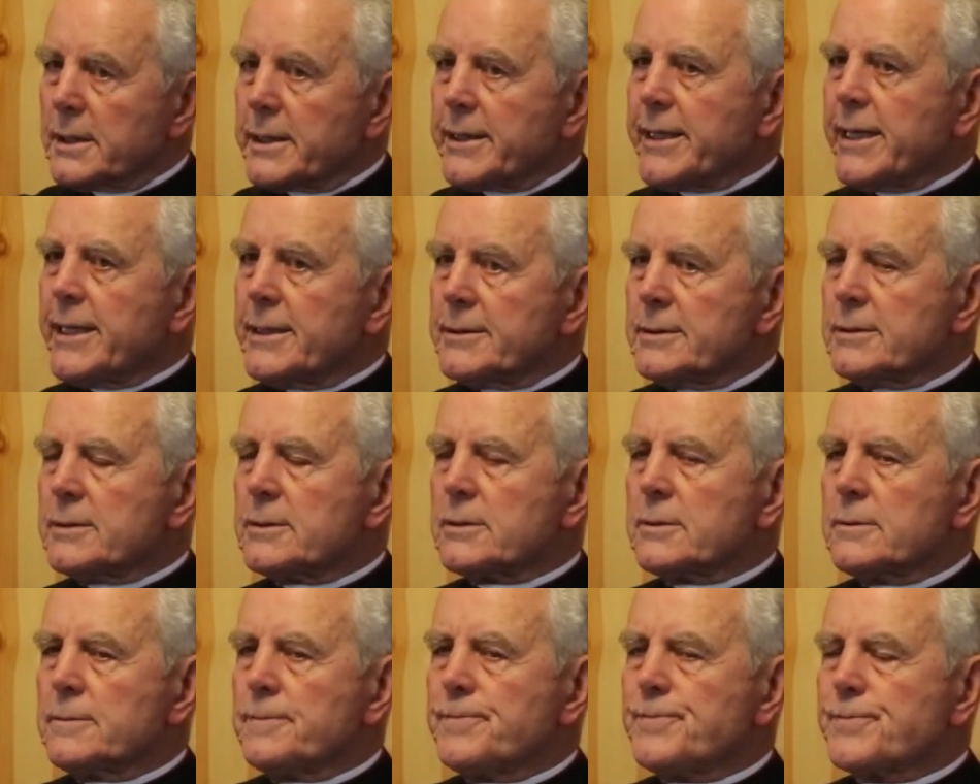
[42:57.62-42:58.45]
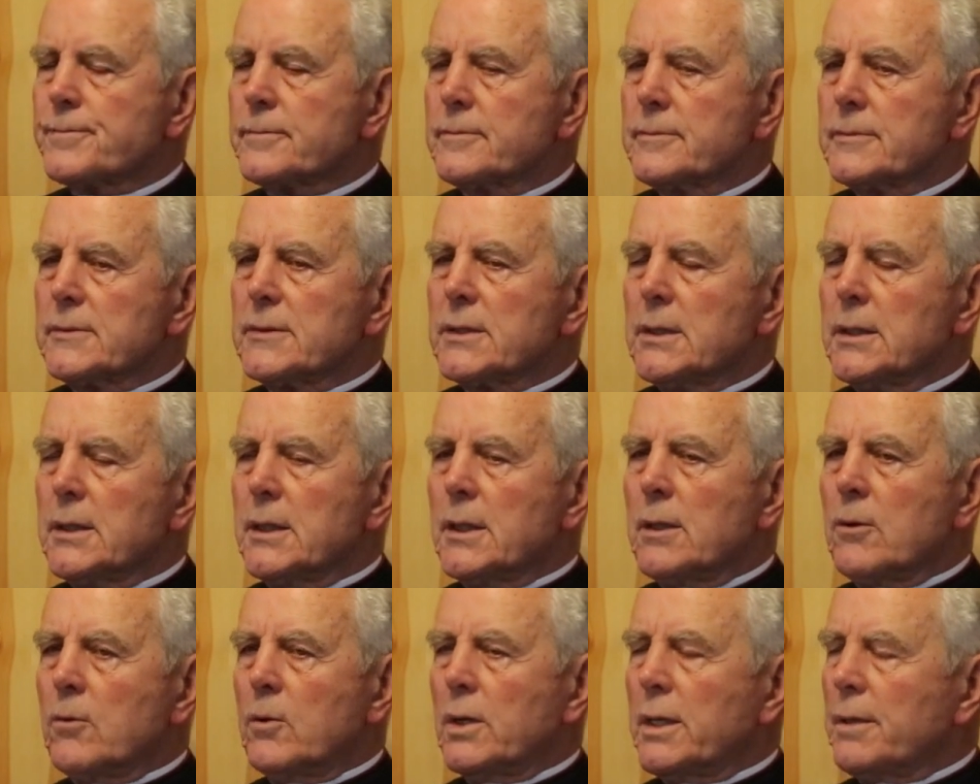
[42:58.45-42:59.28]
Kant,
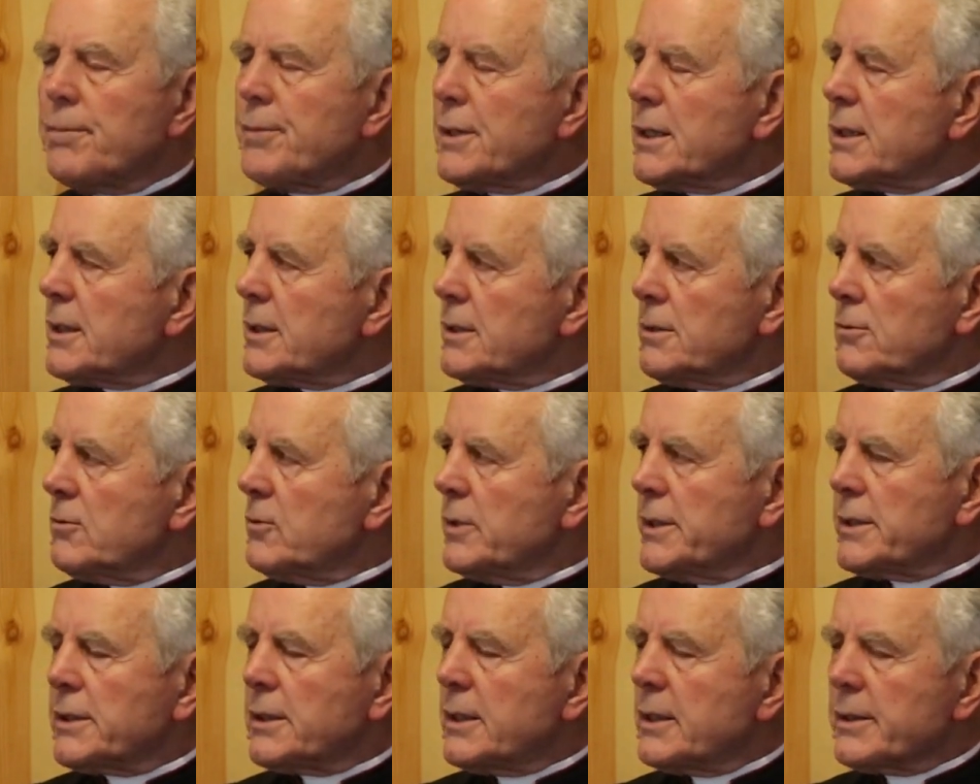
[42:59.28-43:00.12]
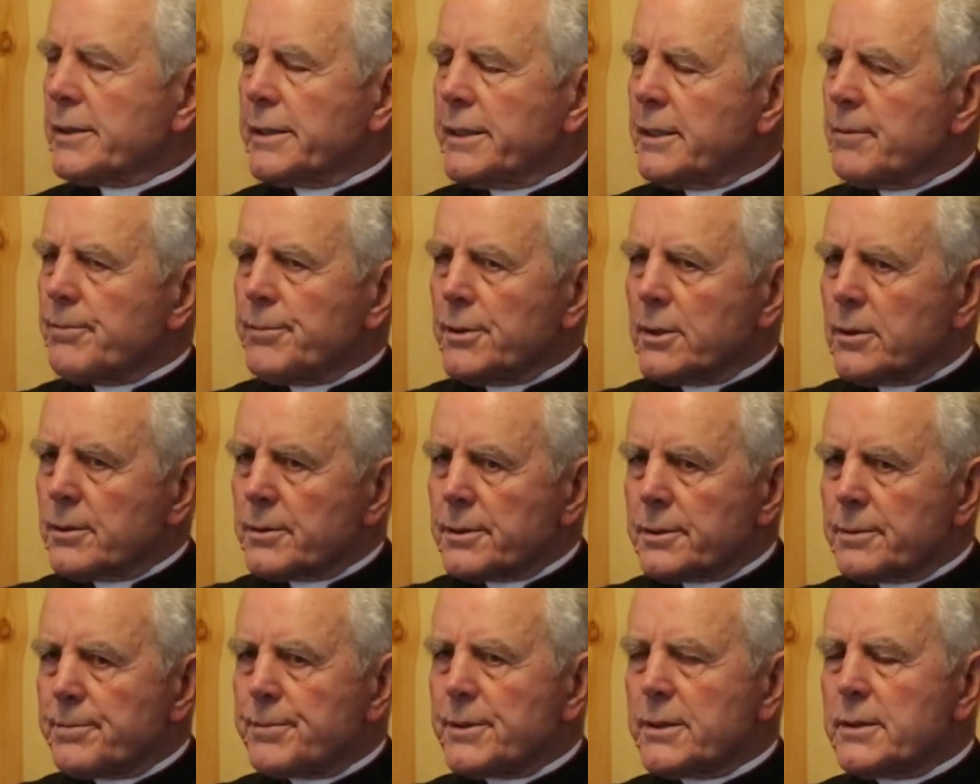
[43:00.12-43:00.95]
whereby we can't get
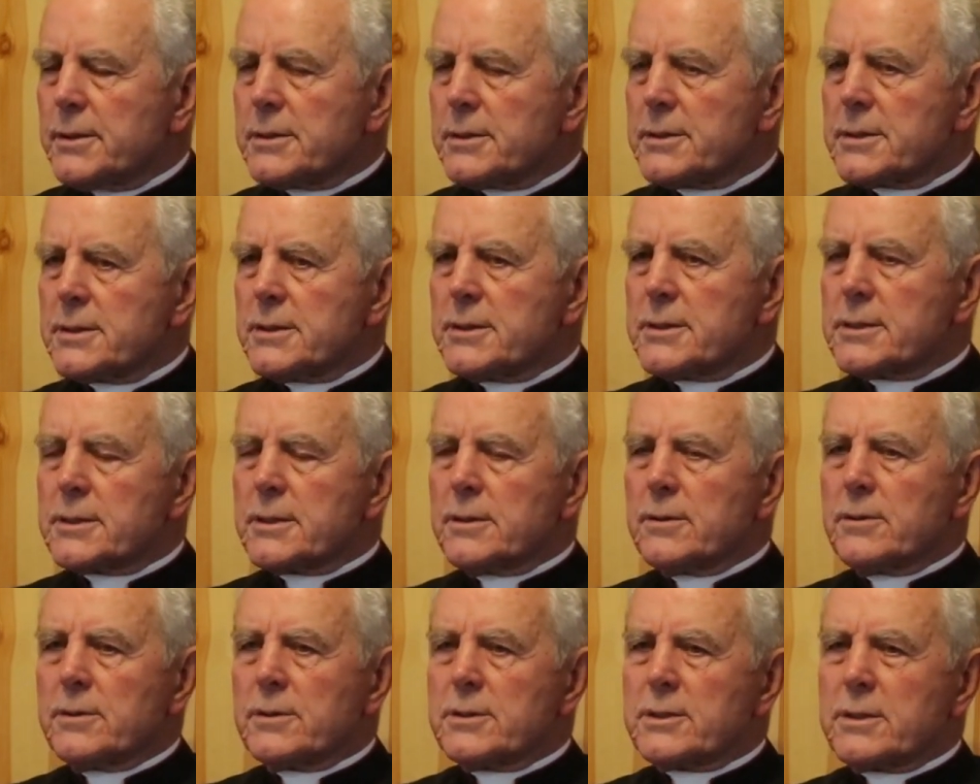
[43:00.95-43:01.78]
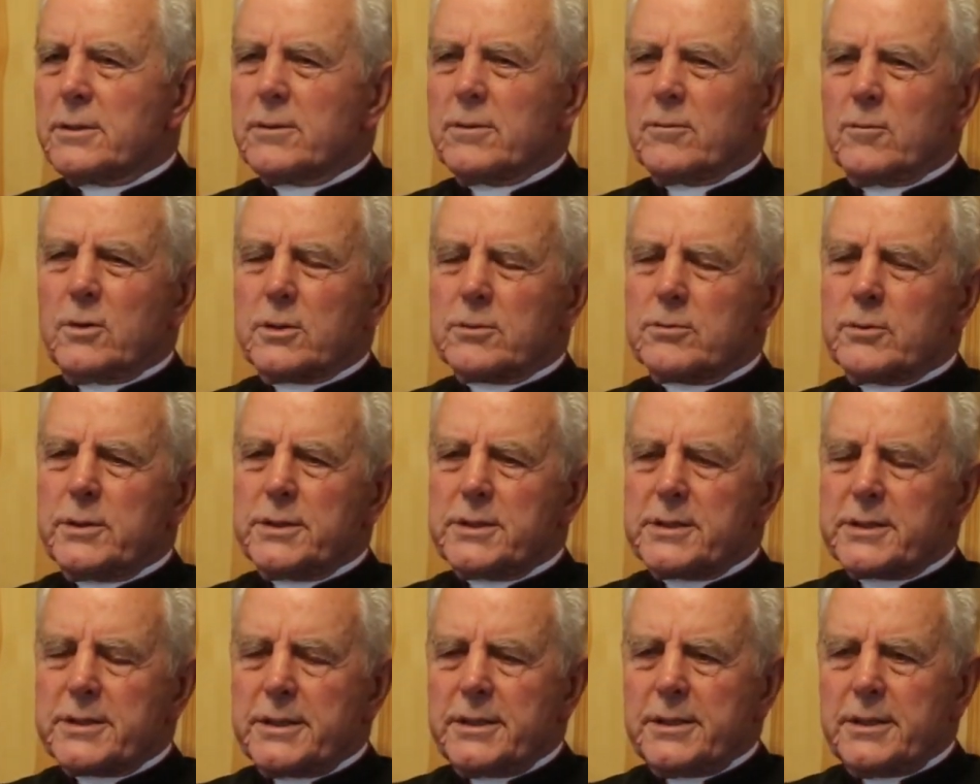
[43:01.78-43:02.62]
beyond the appearances. So what you
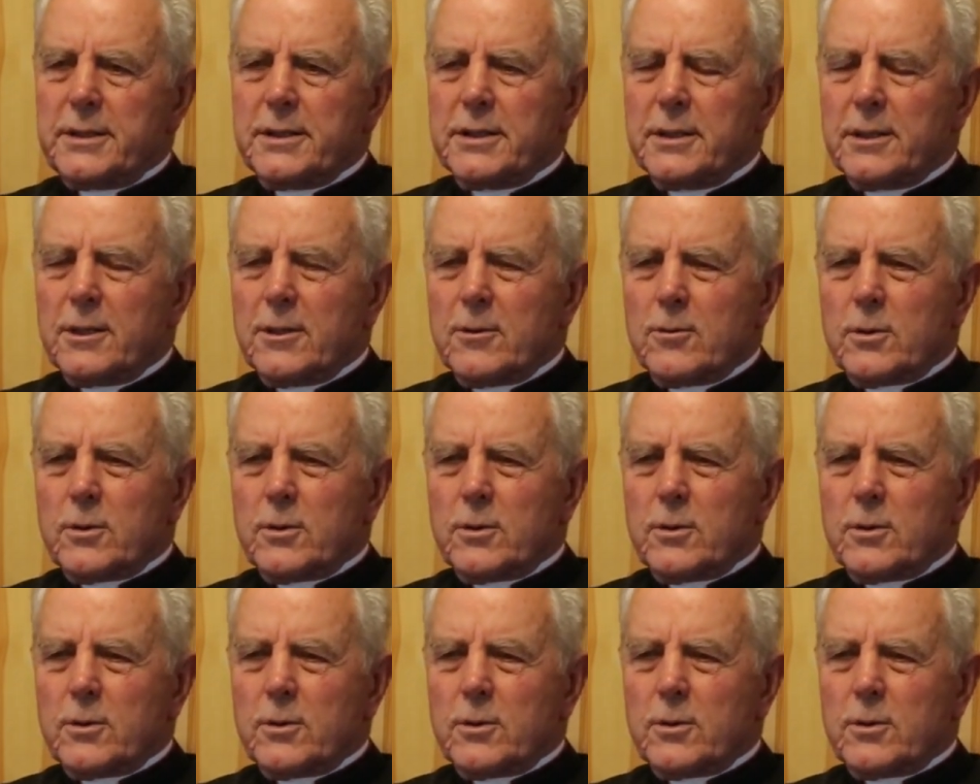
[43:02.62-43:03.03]
see